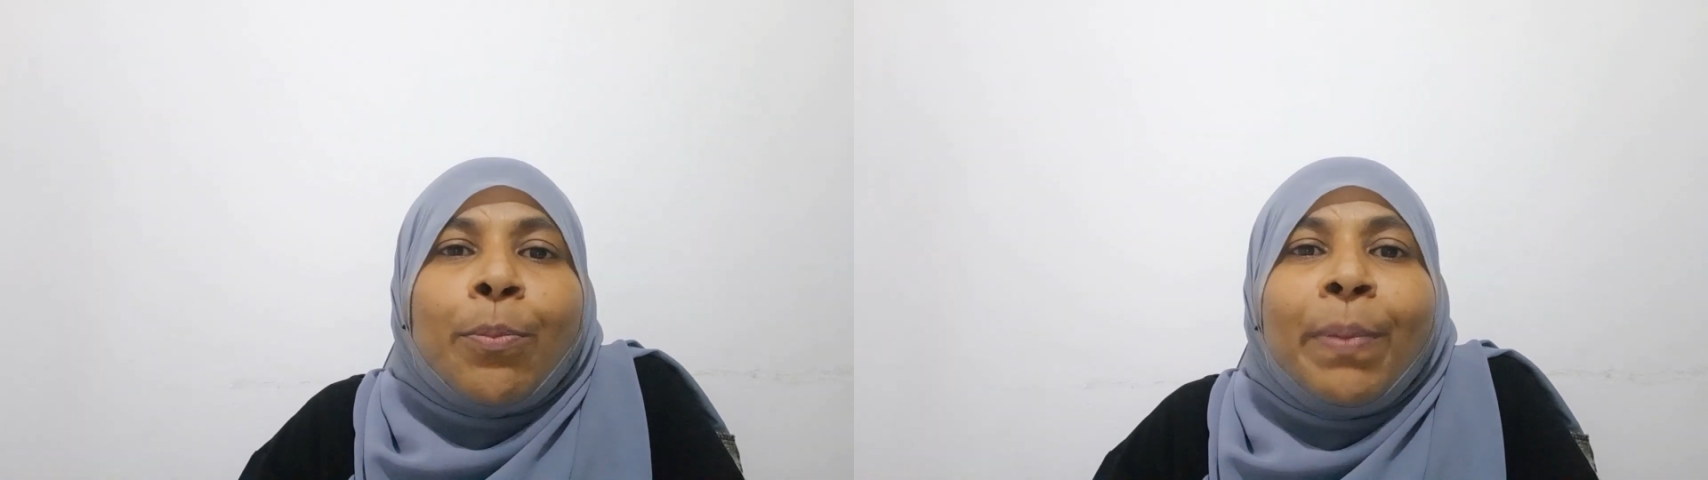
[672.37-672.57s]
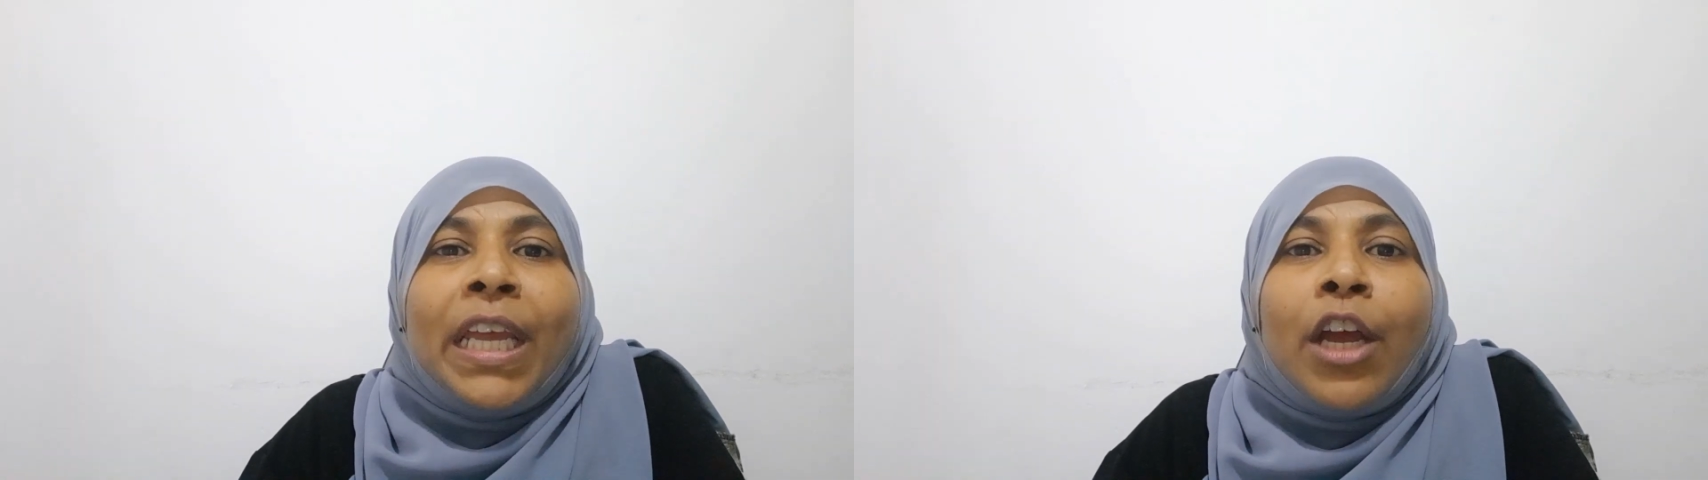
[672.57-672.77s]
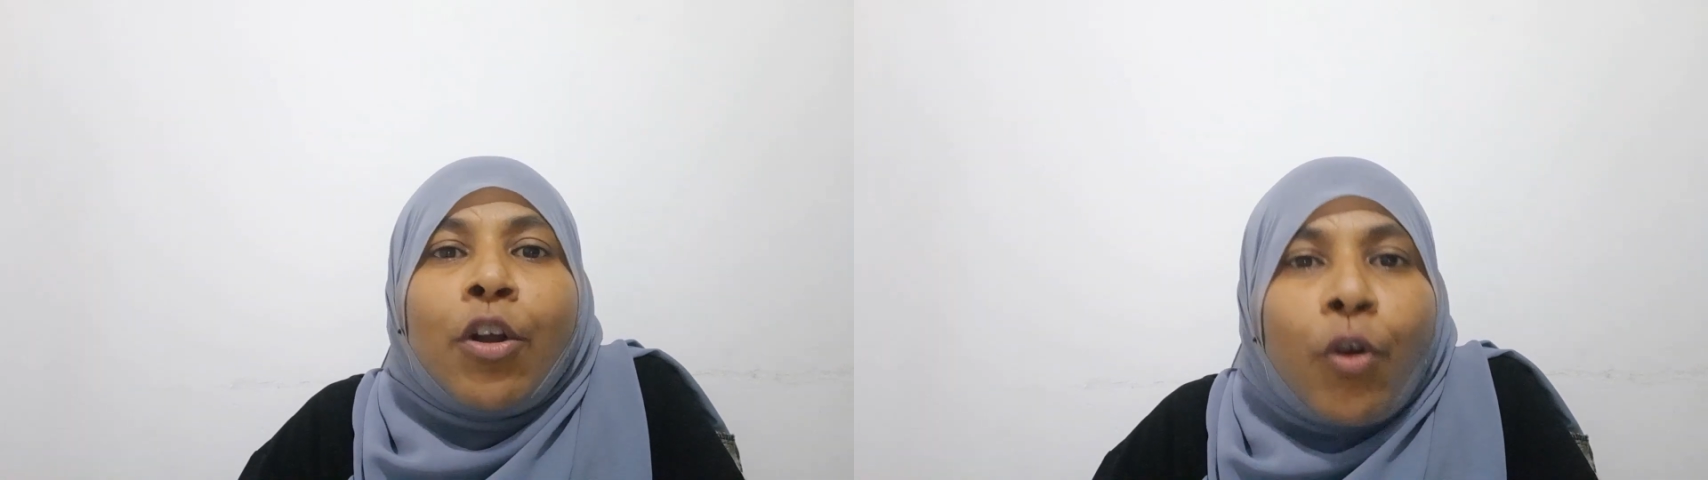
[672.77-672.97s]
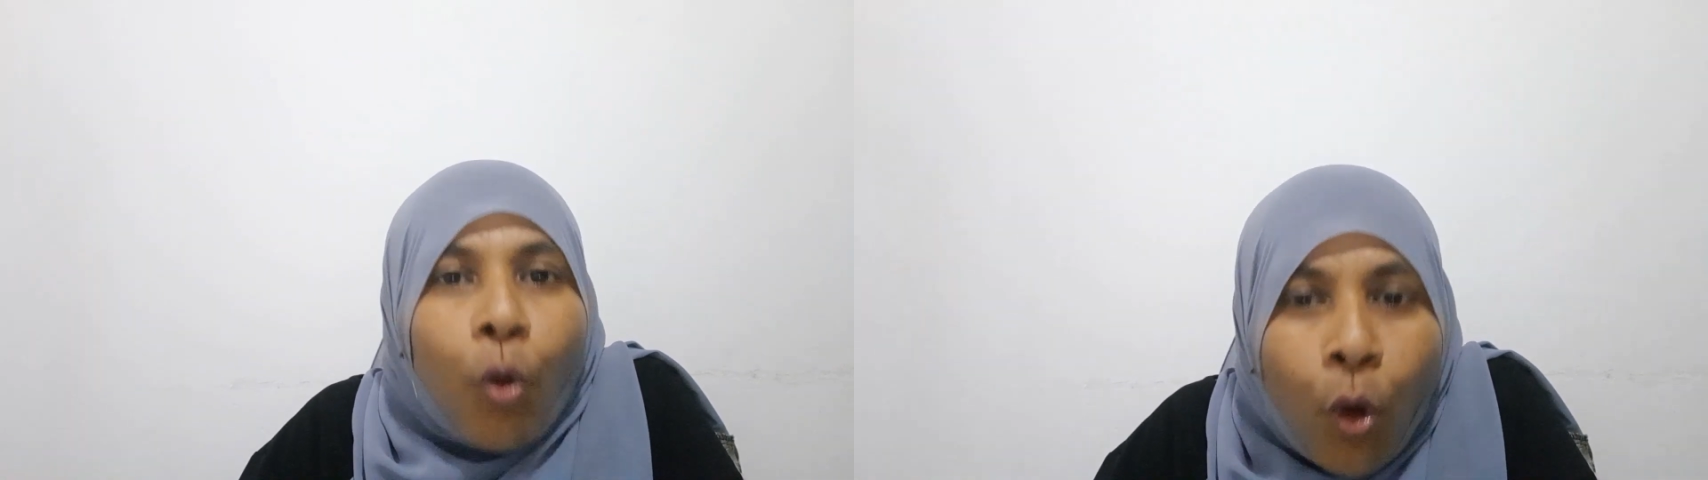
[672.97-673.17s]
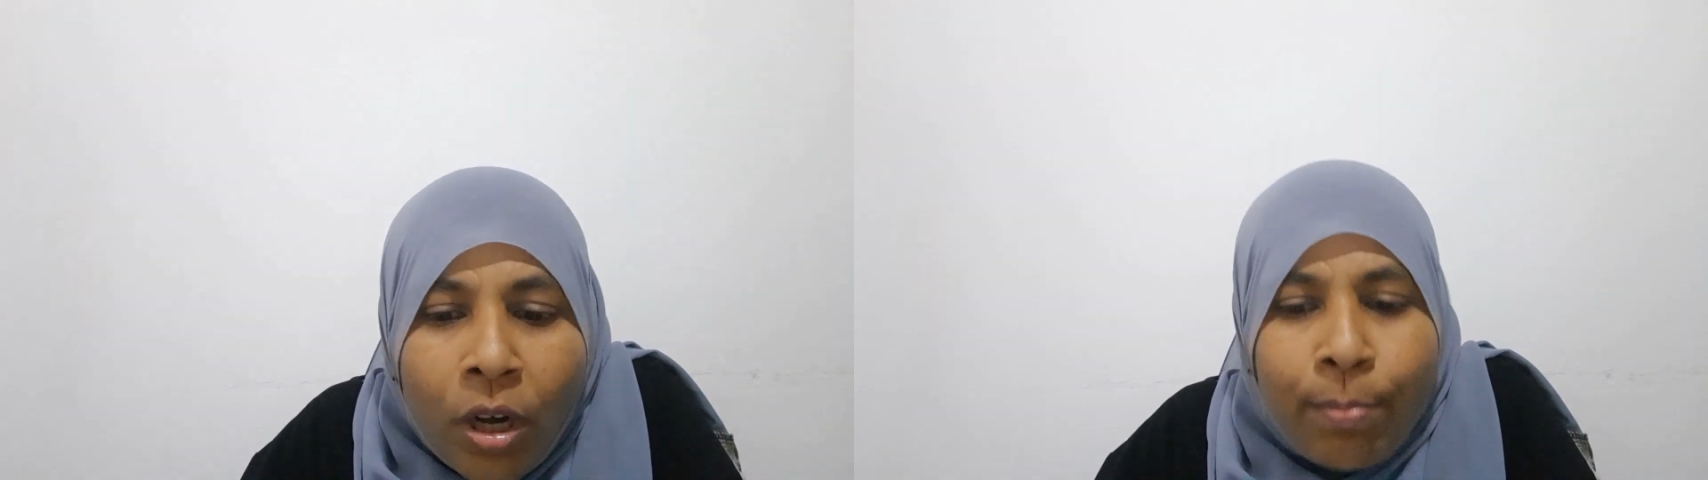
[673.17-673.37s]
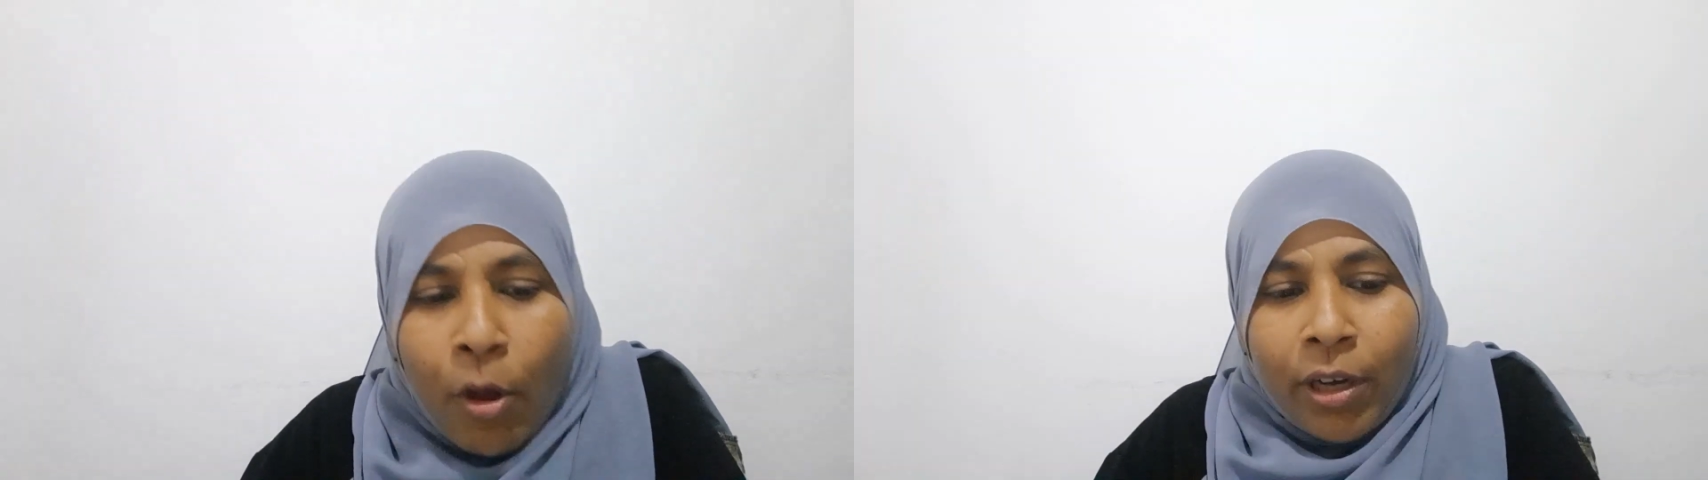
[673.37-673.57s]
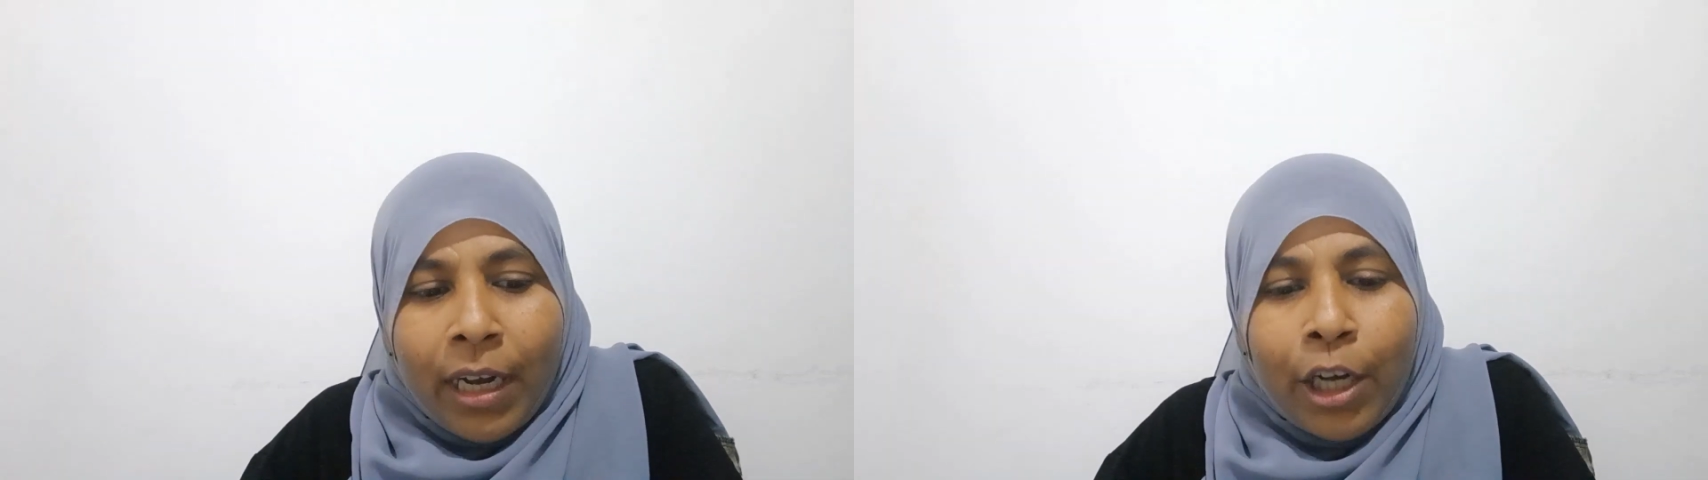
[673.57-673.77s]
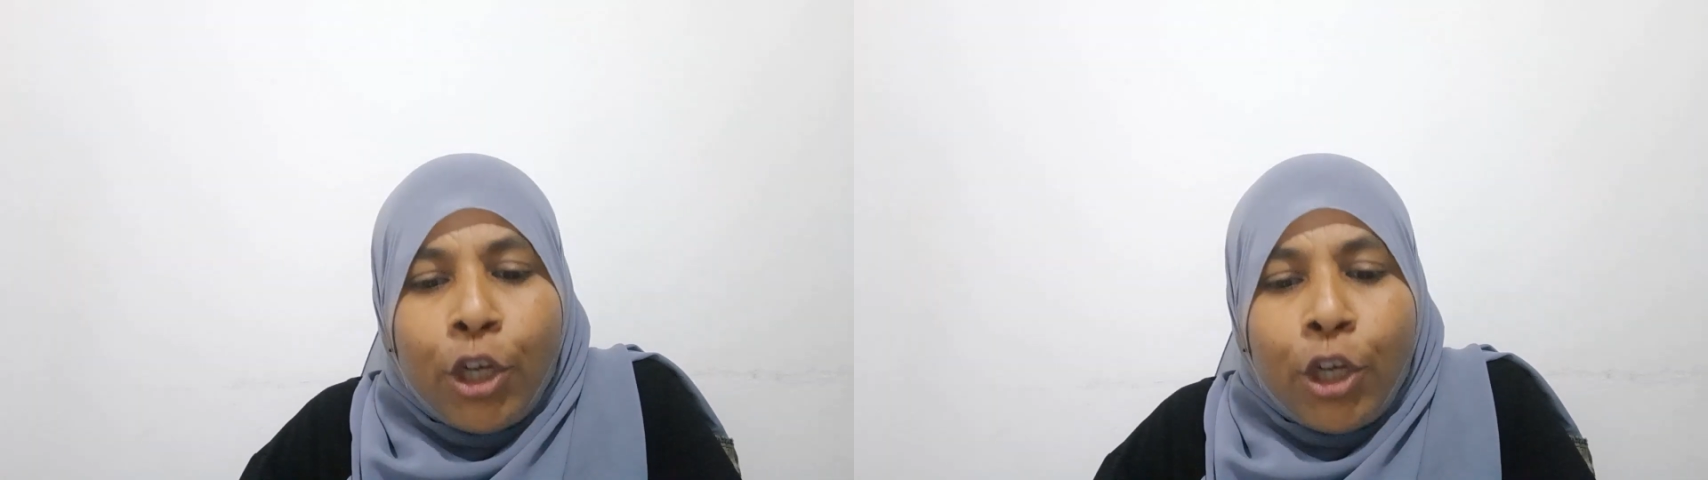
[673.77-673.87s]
be a role model.